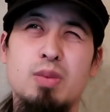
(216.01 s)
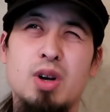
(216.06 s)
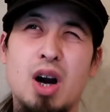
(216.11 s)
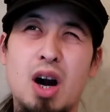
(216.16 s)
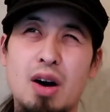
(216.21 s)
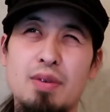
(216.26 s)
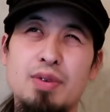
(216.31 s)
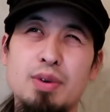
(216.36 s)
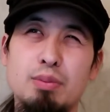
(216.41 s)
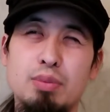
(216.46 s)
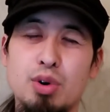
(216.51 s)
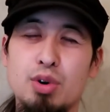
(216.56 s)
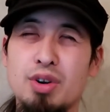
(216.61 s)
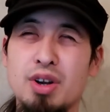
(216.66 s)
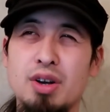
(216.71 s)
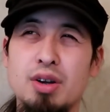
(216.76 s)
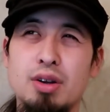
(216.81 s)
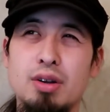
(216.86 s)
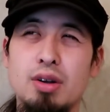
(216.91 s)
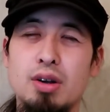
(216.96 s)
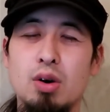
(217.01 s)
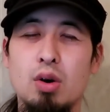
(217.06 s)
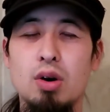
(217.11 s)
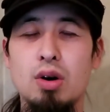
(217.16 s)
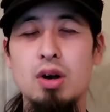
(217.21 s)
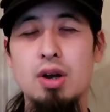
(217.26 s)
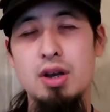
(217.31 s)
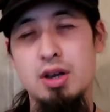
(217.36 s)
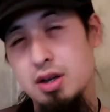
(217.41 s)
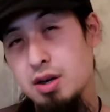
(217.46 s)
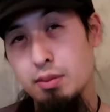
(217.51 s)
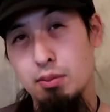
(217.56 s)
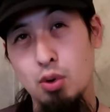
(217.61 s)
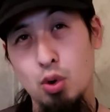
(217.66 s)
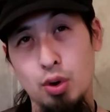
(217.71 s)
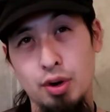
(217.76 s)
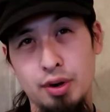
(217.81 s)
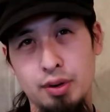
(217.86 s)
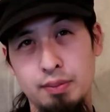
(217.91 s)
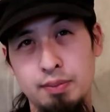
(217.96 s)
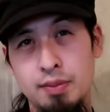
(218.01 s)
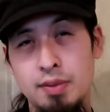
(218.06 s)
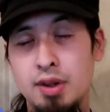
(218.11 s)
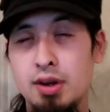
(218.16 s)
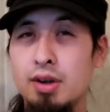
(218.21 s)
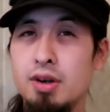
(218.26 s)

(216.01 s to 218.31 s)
coffee per day in the morning.